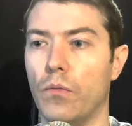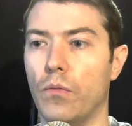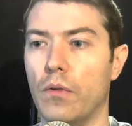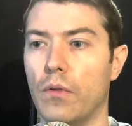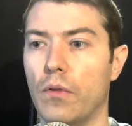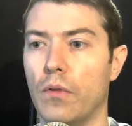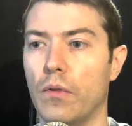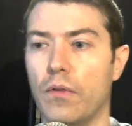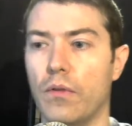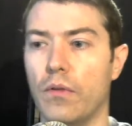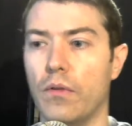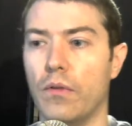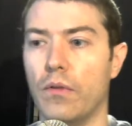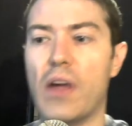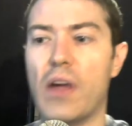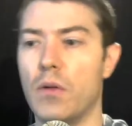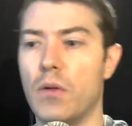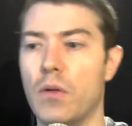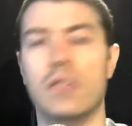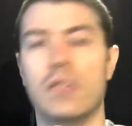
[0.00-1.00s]
the
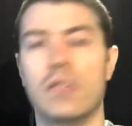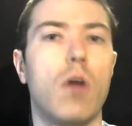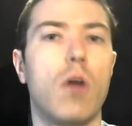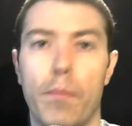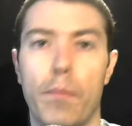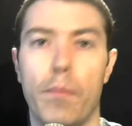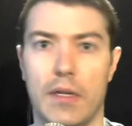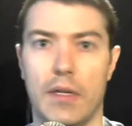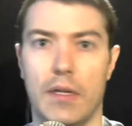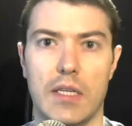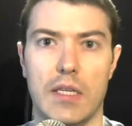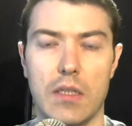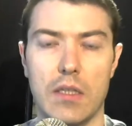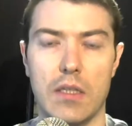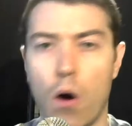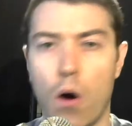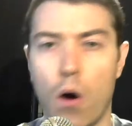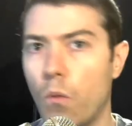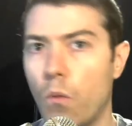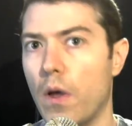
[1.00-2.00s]
various topics. It's
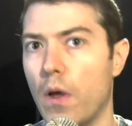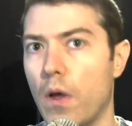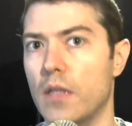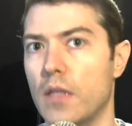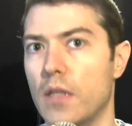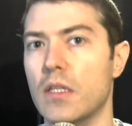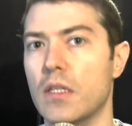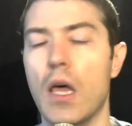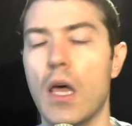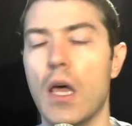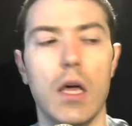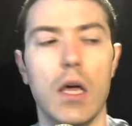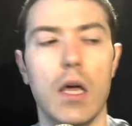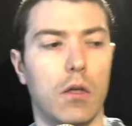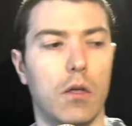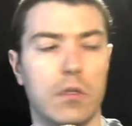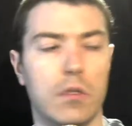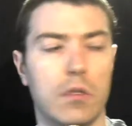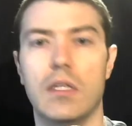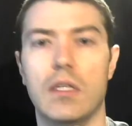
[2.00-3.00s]
always, you
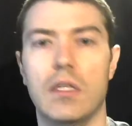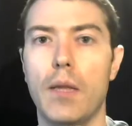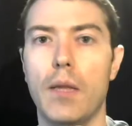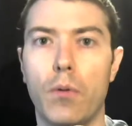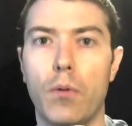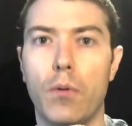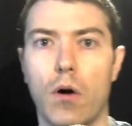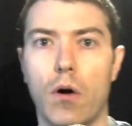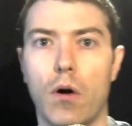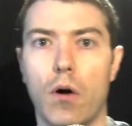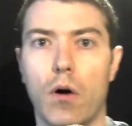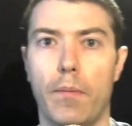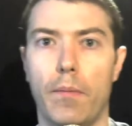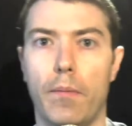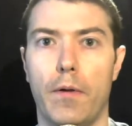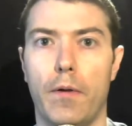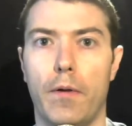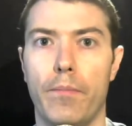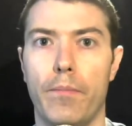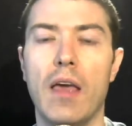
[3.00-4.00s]
see a problem,
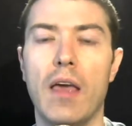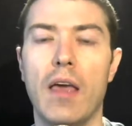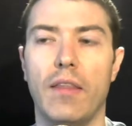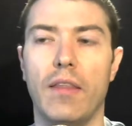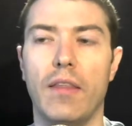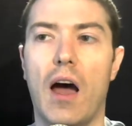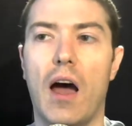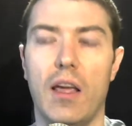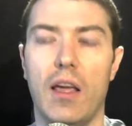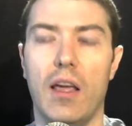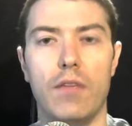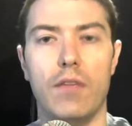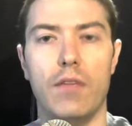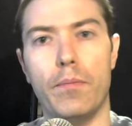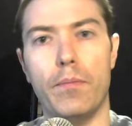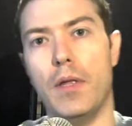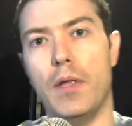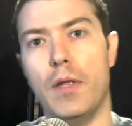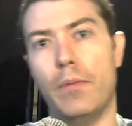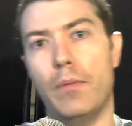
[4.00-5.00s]
there are even
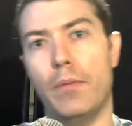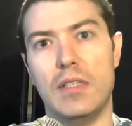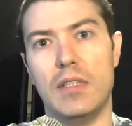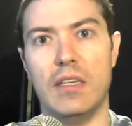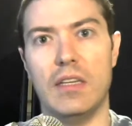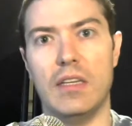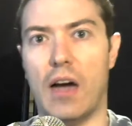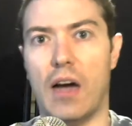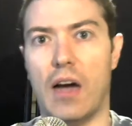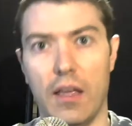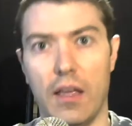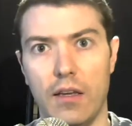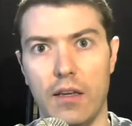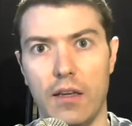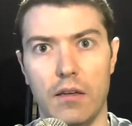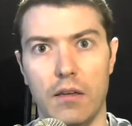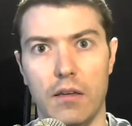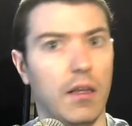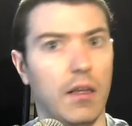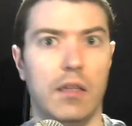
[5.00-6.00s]
people denying
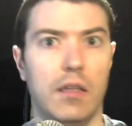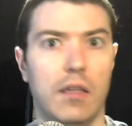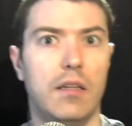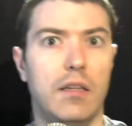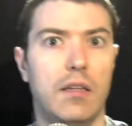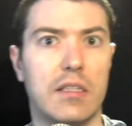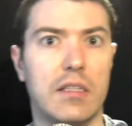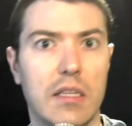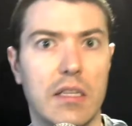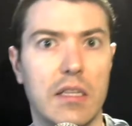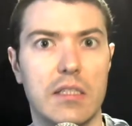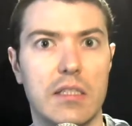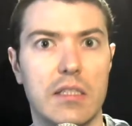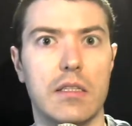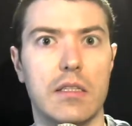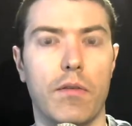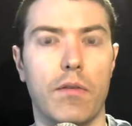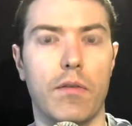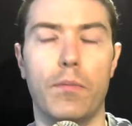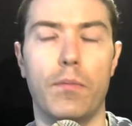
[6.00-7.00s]
the existence of the
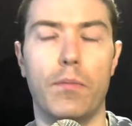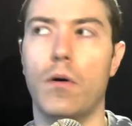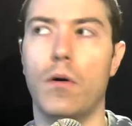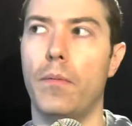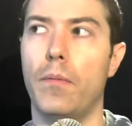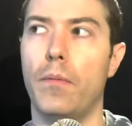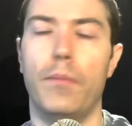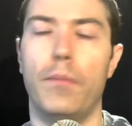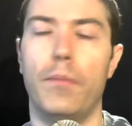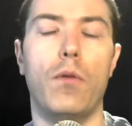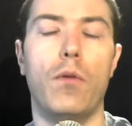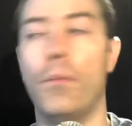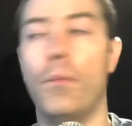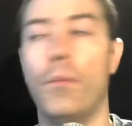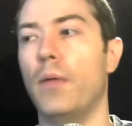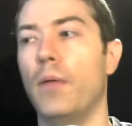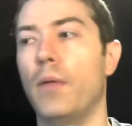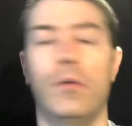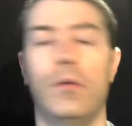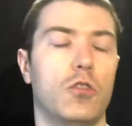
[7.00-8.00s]
problem, or people
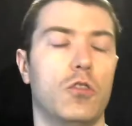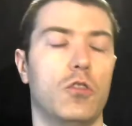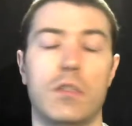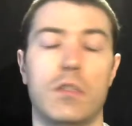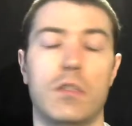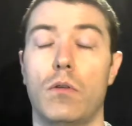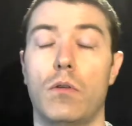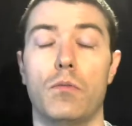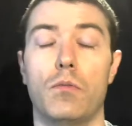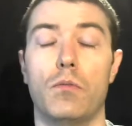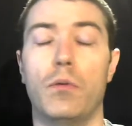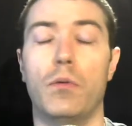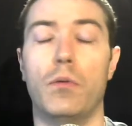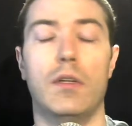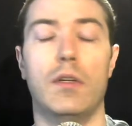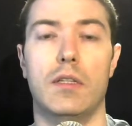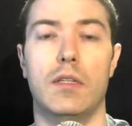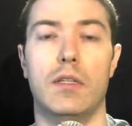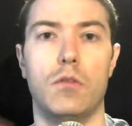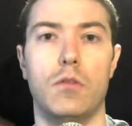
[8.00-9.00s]
who just want to put it
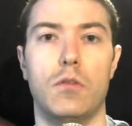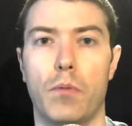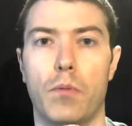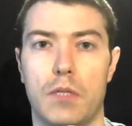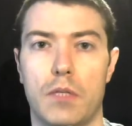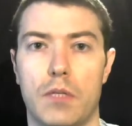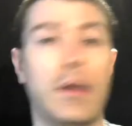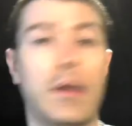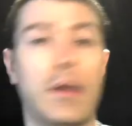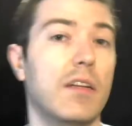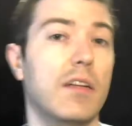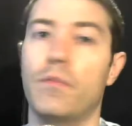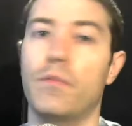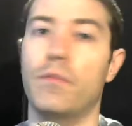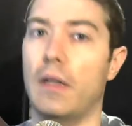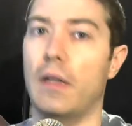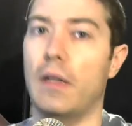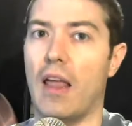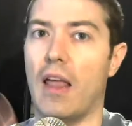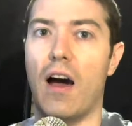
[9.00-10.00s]
into perspective, but
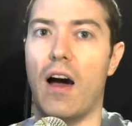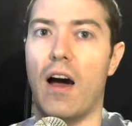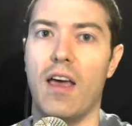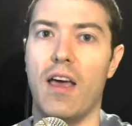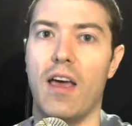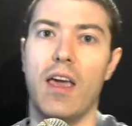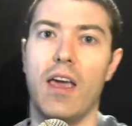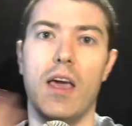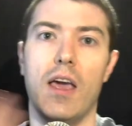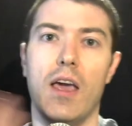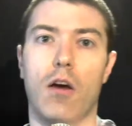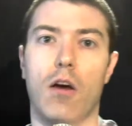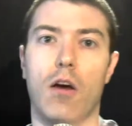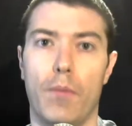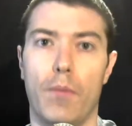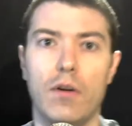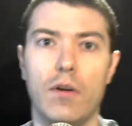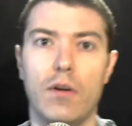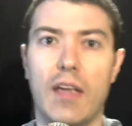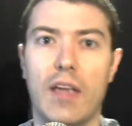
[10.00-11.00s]
they are
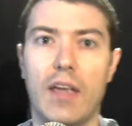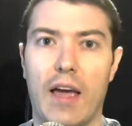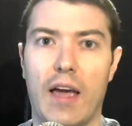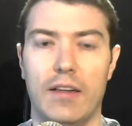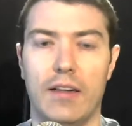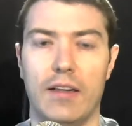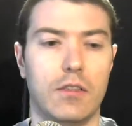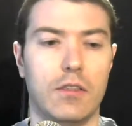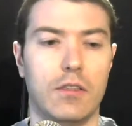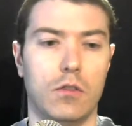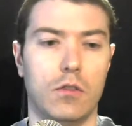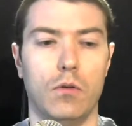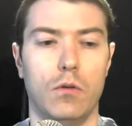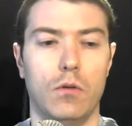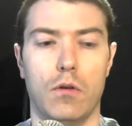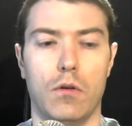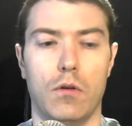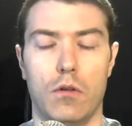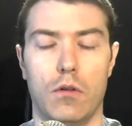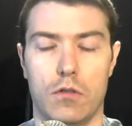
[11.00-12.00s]
communicated to
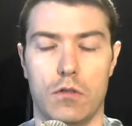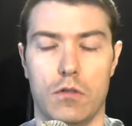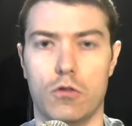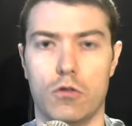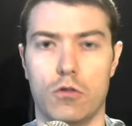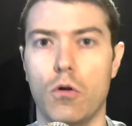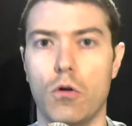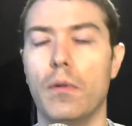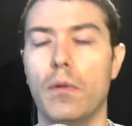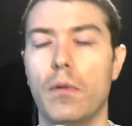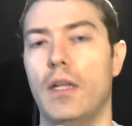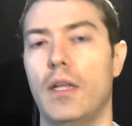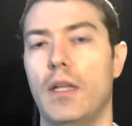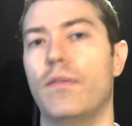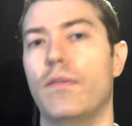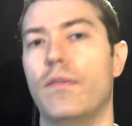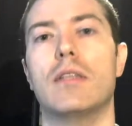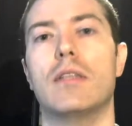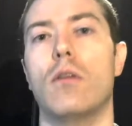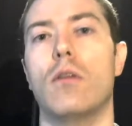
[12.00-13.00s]
those true
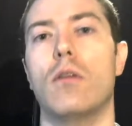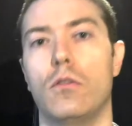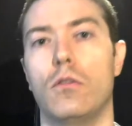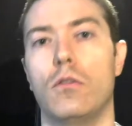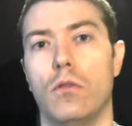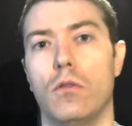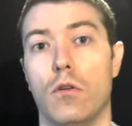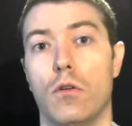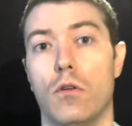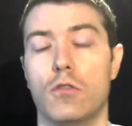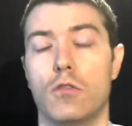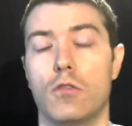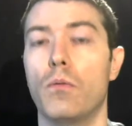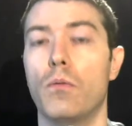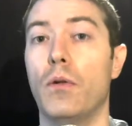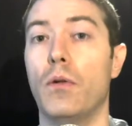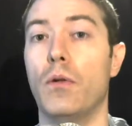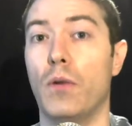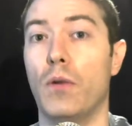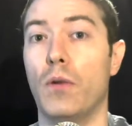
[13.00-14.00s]
believers or to those to be
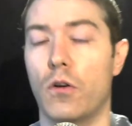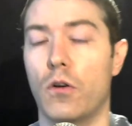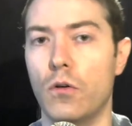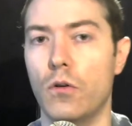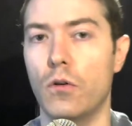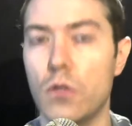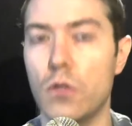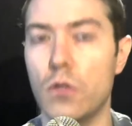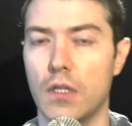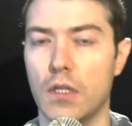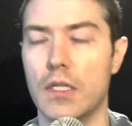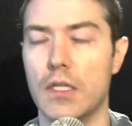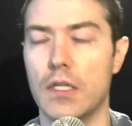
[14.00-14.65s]
recruited